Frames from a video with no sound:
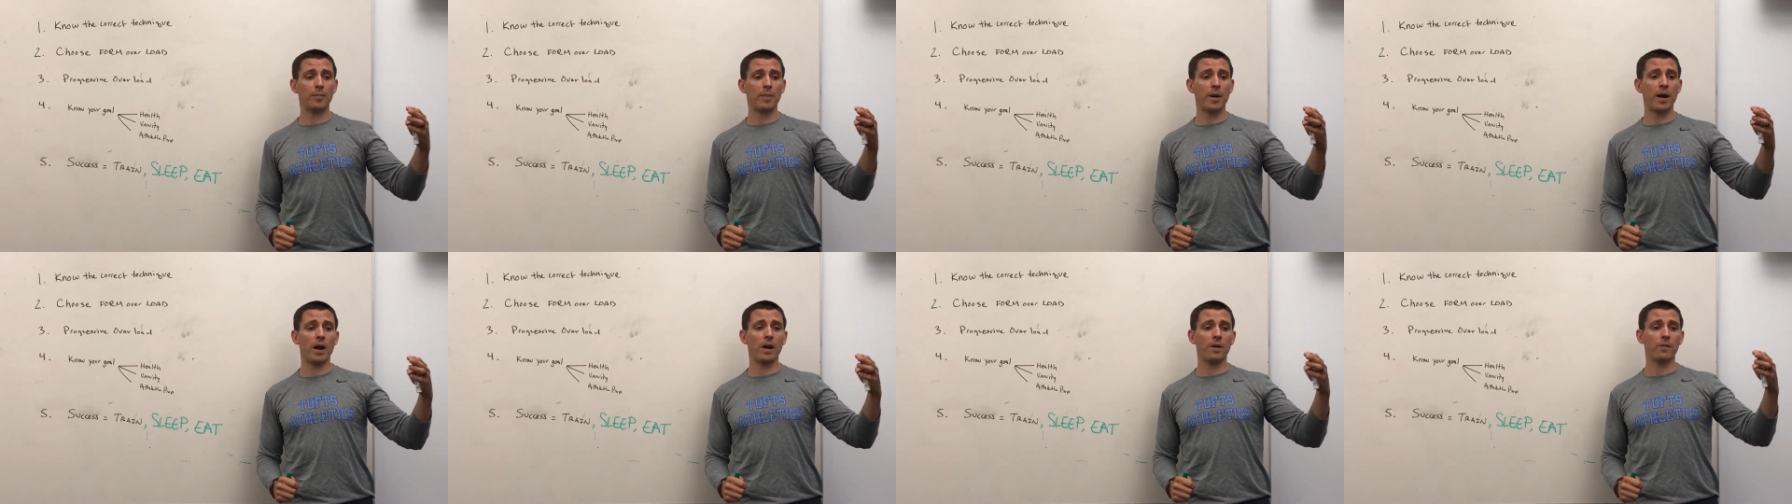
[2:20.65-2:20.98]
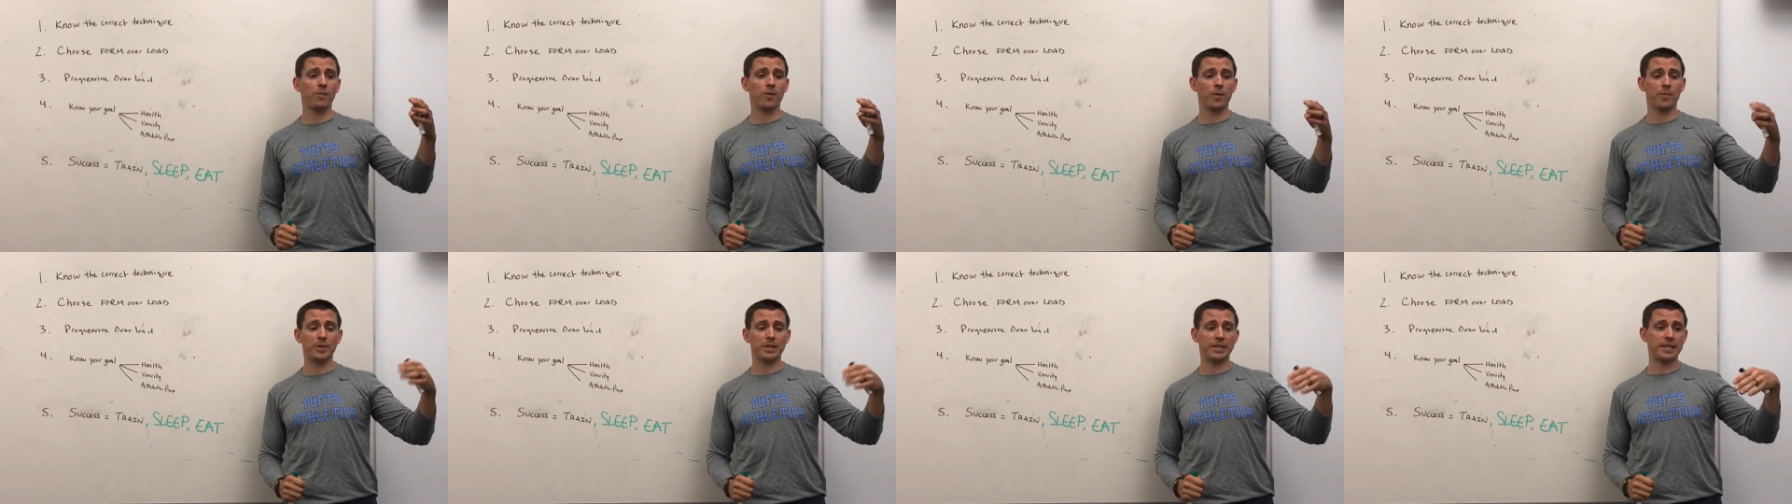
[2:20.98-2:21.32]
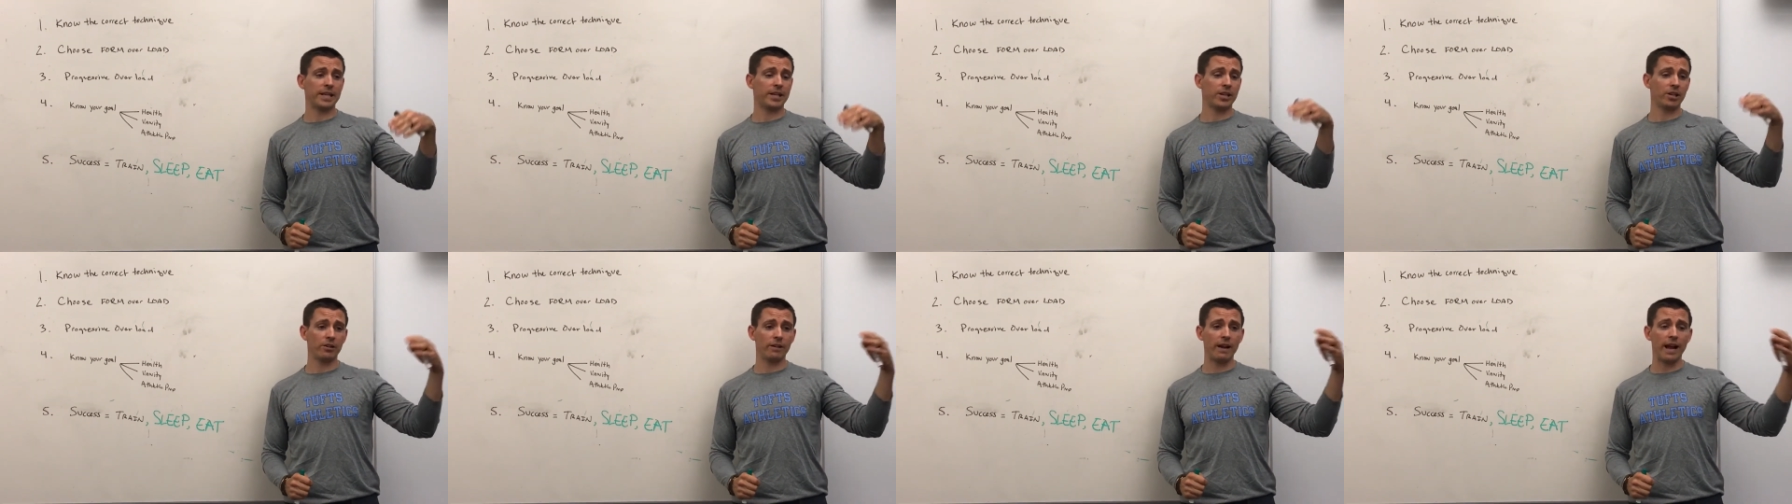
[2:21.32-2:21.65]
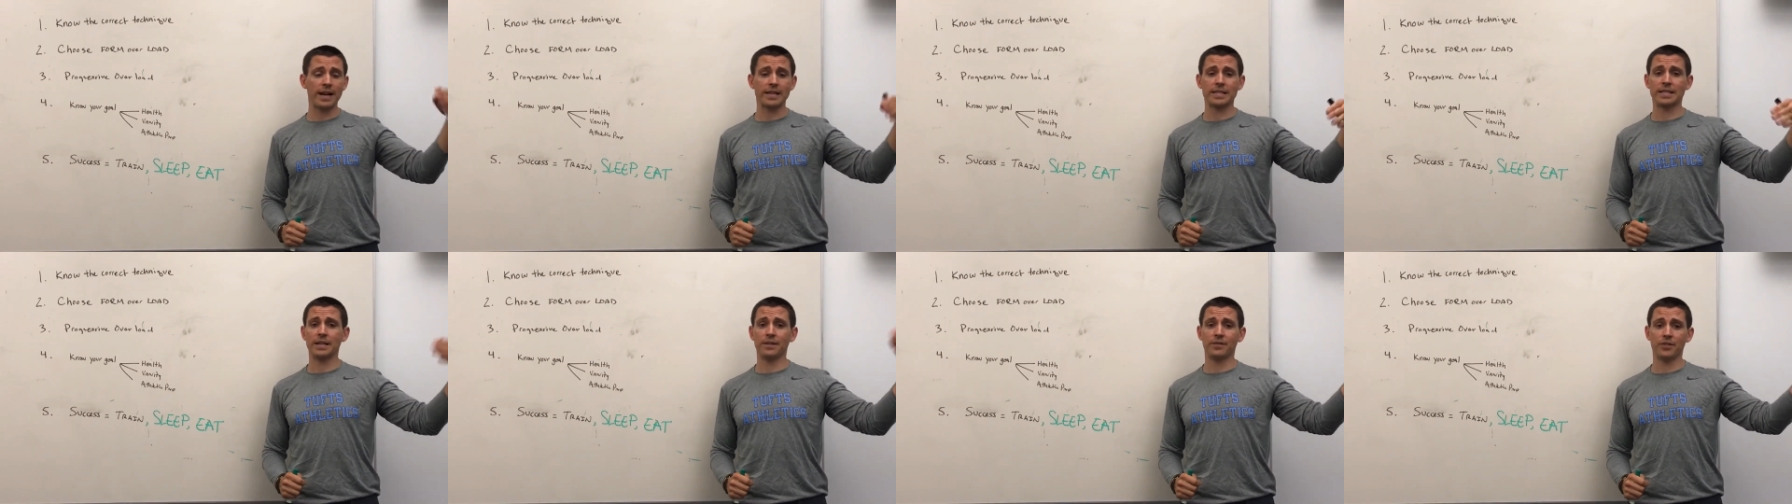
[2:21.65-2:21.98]
prepare for a particular
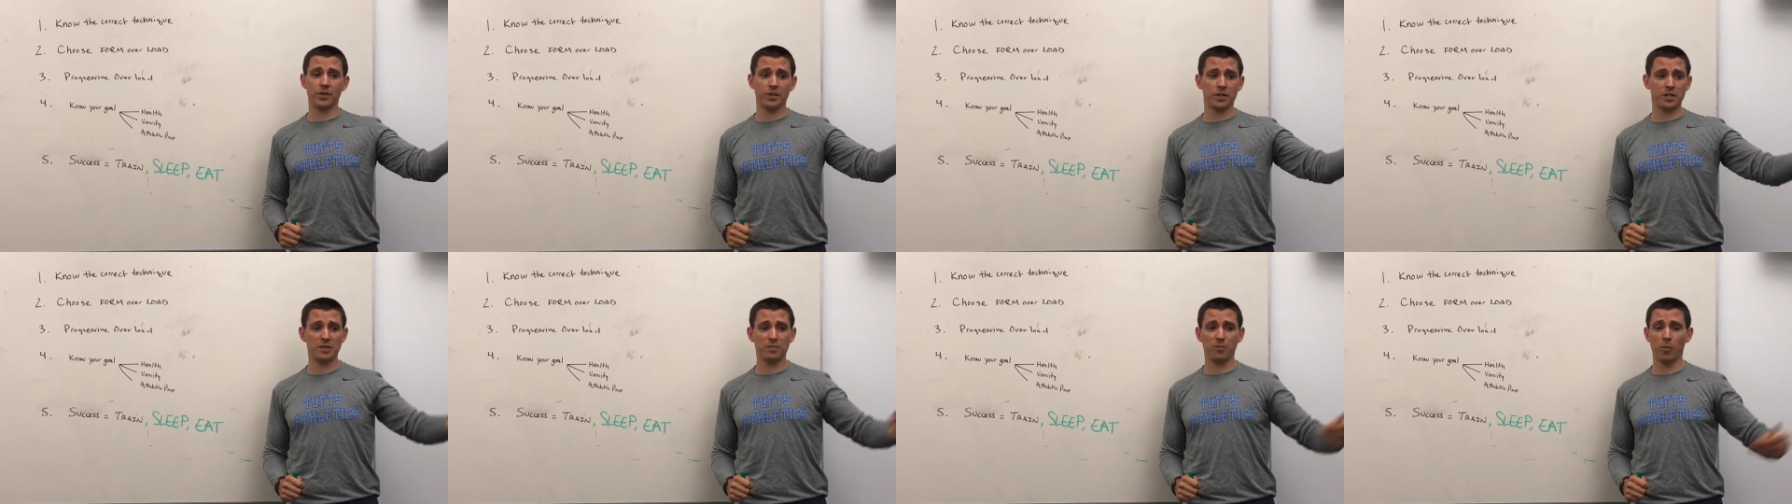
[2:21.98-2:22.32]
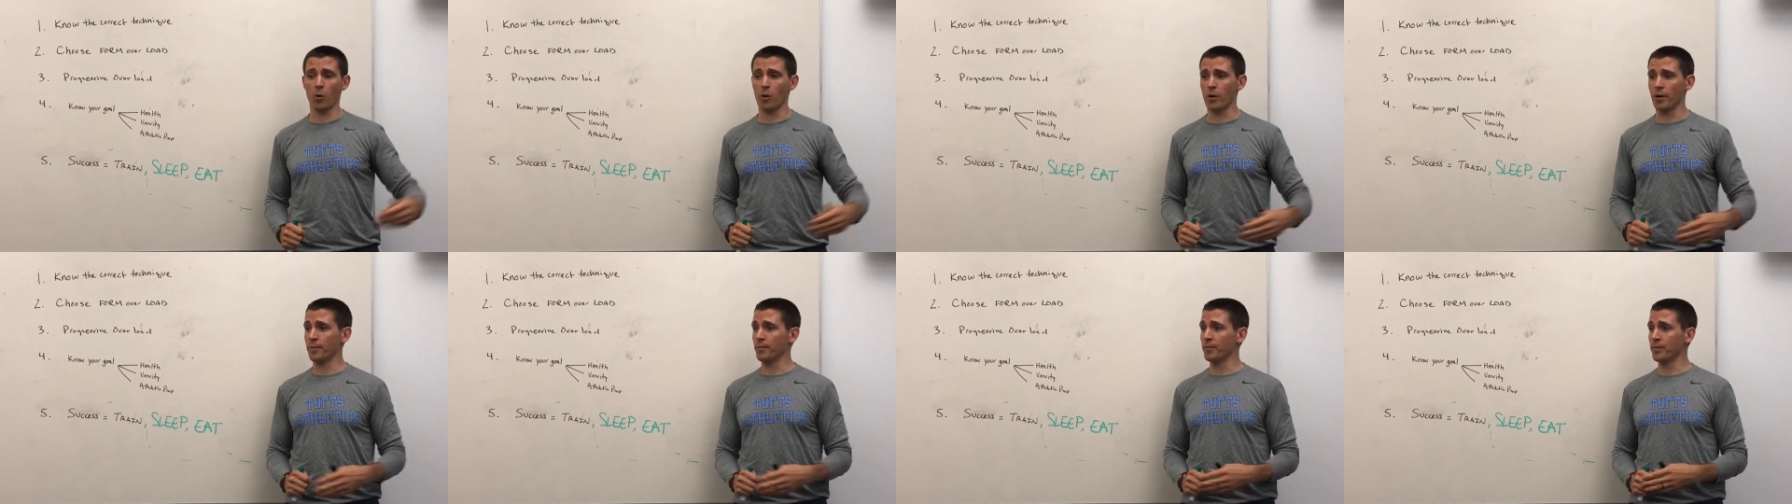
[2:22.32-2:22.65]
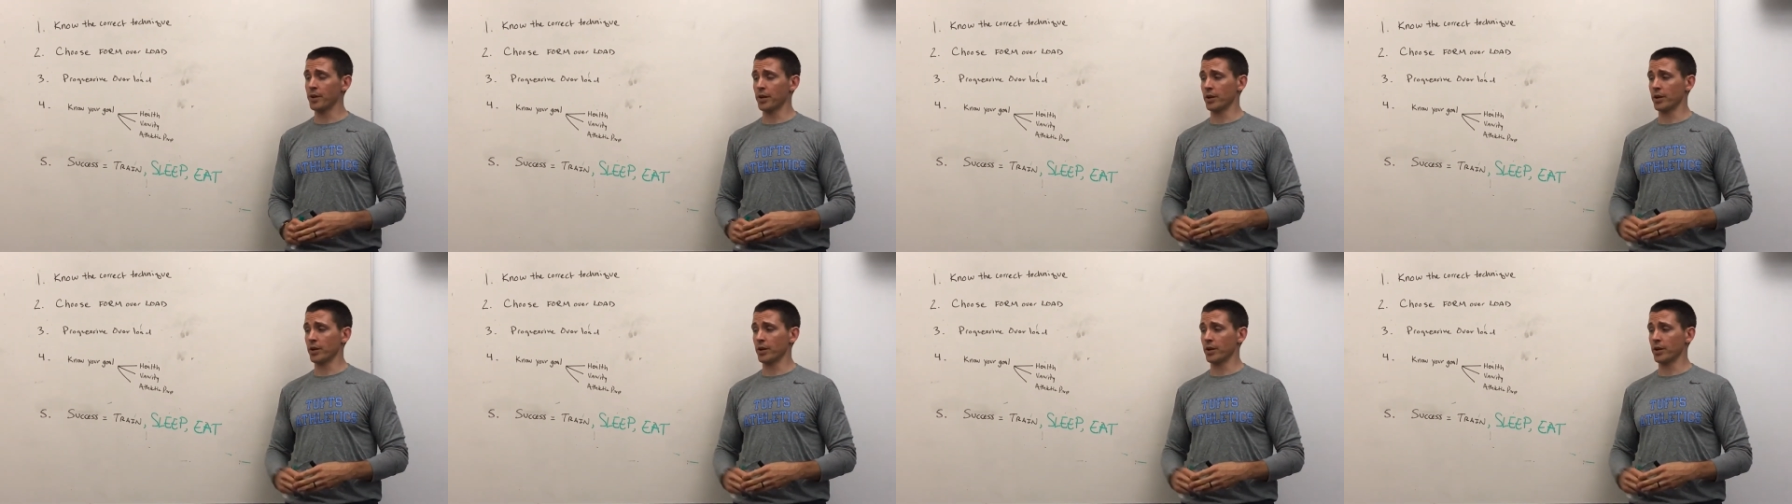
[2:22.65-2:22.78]
activity or sport.